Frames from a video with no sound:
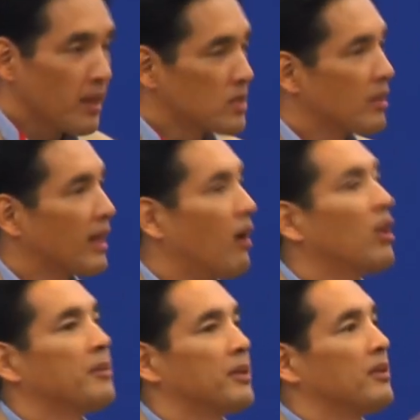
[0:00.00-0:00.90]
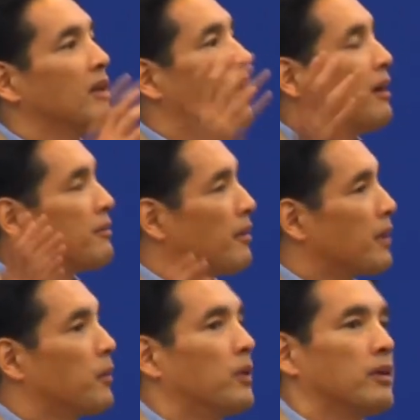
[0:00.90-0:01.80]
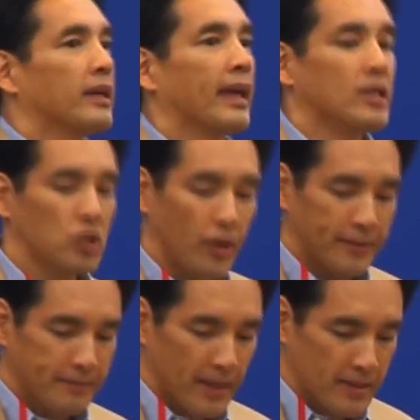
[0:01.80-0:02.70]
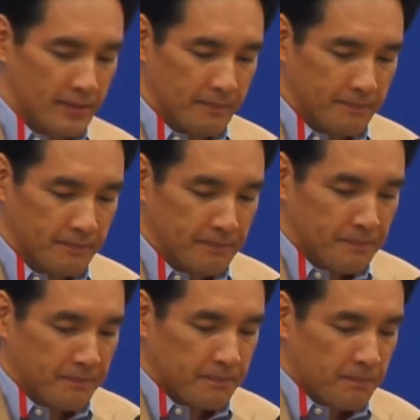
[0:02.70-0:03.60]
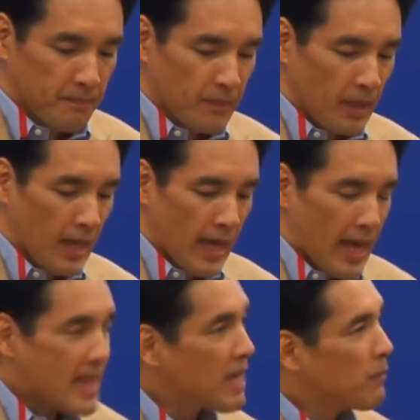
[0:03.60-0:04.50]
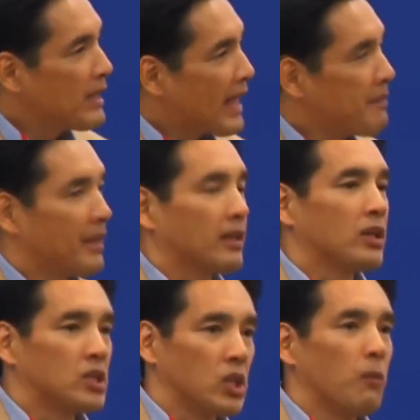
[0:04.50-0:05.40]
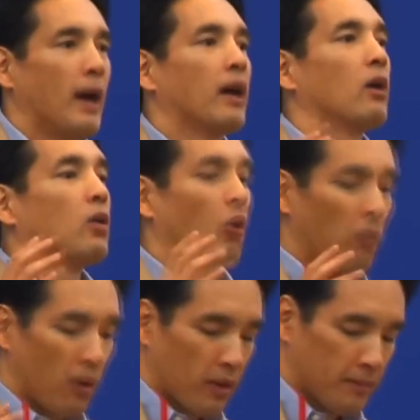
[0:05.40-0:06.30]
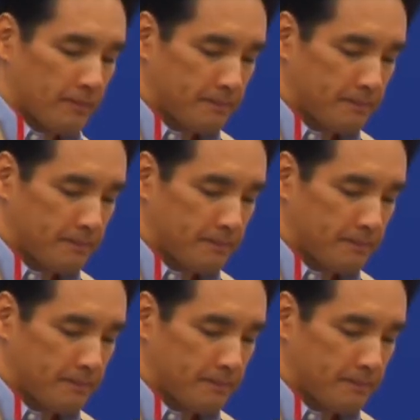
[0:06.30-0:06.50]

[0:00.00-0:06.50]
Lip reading: so that all of you from the world can join us. And then we named it G1 Global.